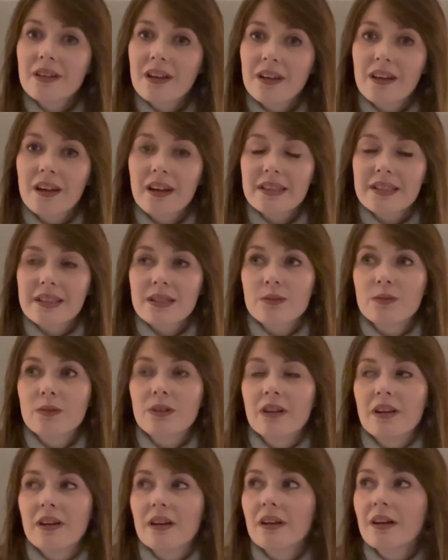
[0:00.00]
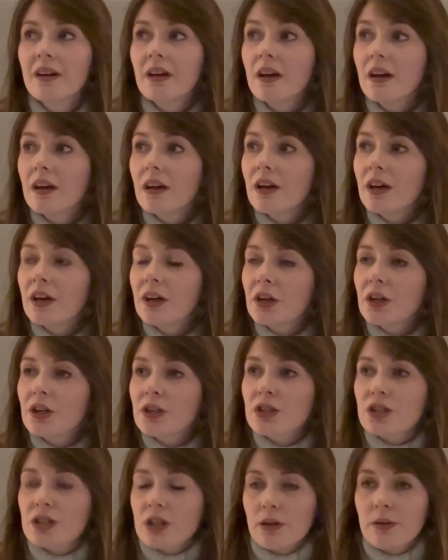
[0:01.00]
and I didn't want to
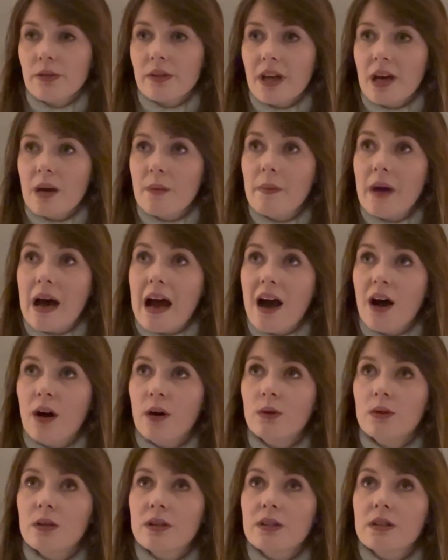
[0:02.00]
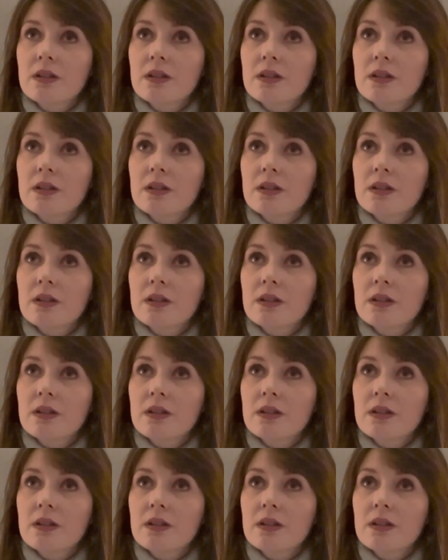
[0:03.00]
show them how